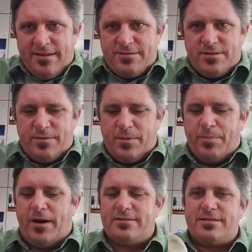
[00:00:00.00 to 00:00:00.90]
So let me
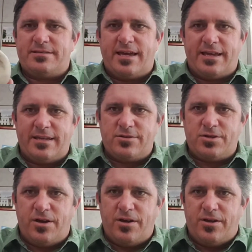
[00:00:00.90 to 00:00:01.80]
pause a second and
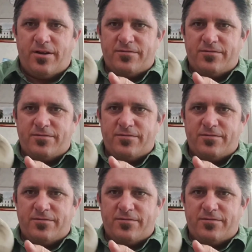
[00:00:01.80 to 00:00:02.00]
show you.